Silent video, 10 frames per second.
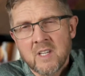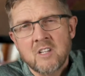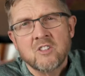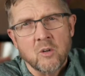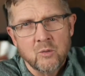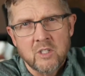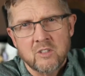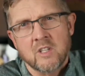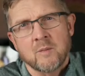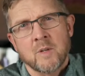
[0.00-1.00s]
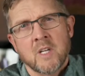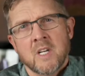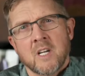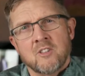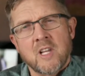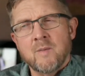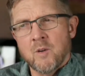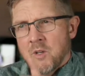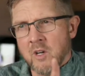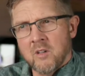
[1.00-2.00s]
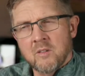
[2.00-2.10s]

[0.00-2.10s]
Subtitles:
He sold it to them, a team that were not,